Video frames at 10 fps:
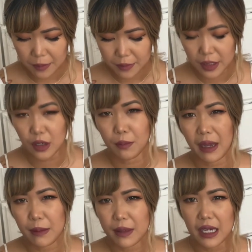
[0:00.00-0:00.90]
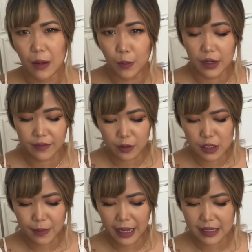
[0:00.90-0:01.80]
you know, might become one of those
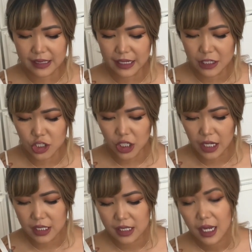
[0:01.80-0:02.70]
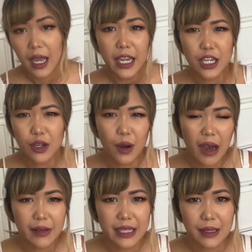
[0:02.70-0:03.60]
bags that is just, you know
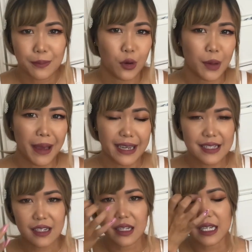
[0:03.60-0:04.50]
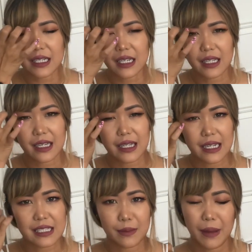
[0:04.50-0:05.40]
how like the boy bag is not technically a
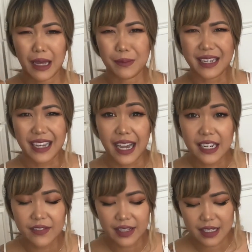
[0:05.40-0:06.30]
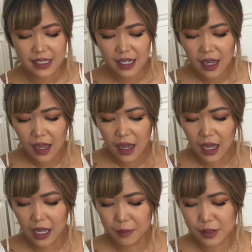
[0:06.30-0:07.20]
classic bag, but it kind of is.
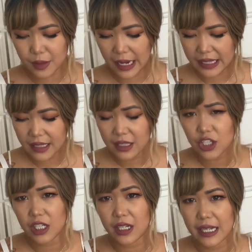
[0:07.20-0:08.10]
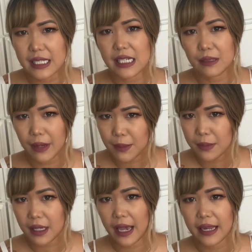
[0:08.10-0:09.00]
So yeah, I think the Chanel 19 might
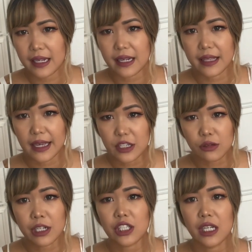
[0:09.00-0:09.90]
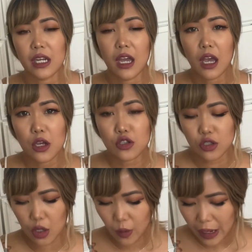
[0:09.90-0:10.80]
be headed in that direction.
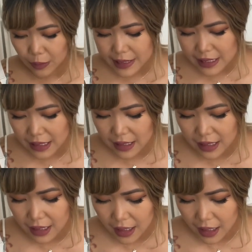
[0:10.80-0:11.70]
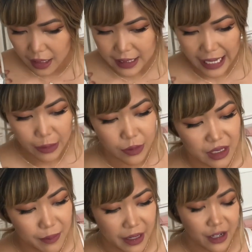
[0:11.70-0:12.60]
So I was thinking, yeah, I would
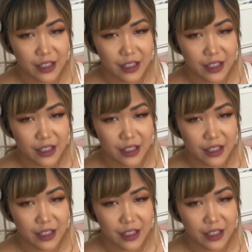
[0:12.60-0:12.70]
compare